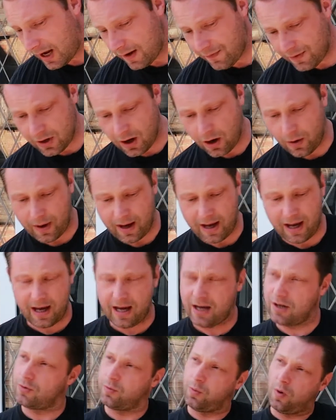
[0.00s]
even though it
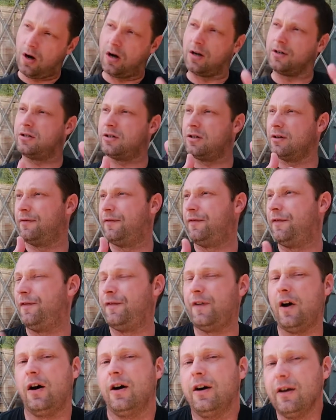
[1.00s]
is what,
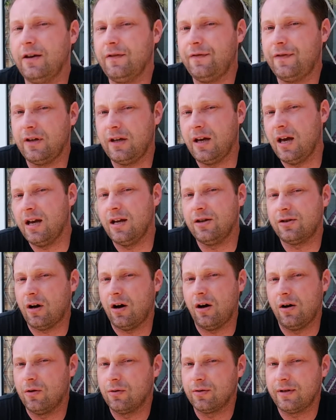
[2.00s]
5 years
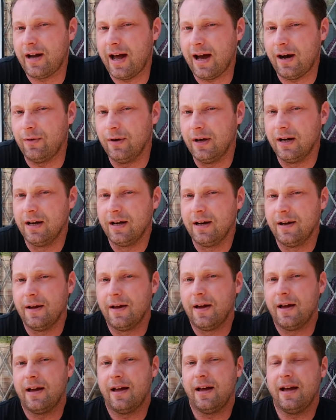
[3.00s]
old now,
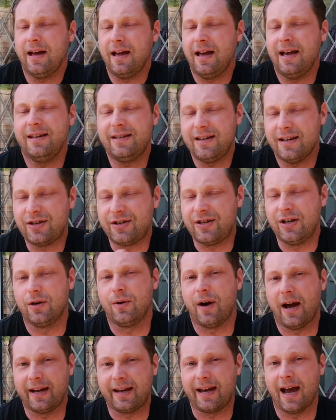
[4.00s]
is it
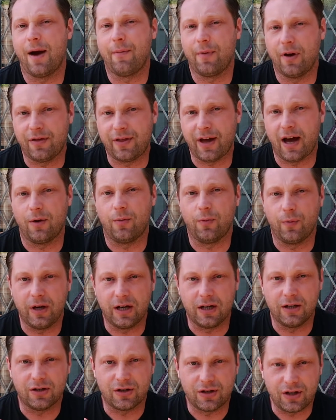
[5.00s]
still a camera that we
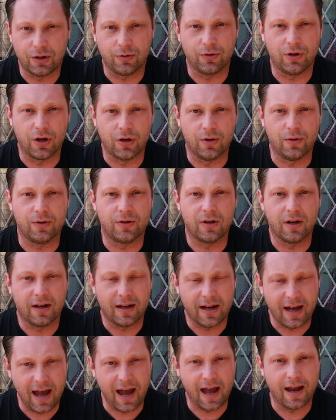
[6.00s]
can still use
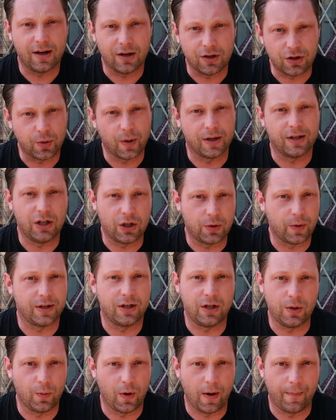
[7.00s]
in
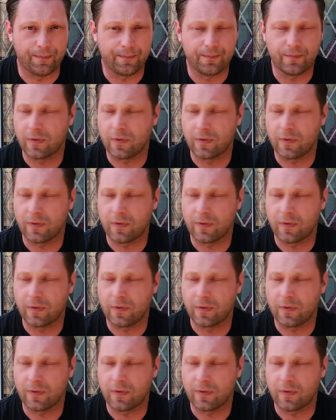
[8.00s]
2021?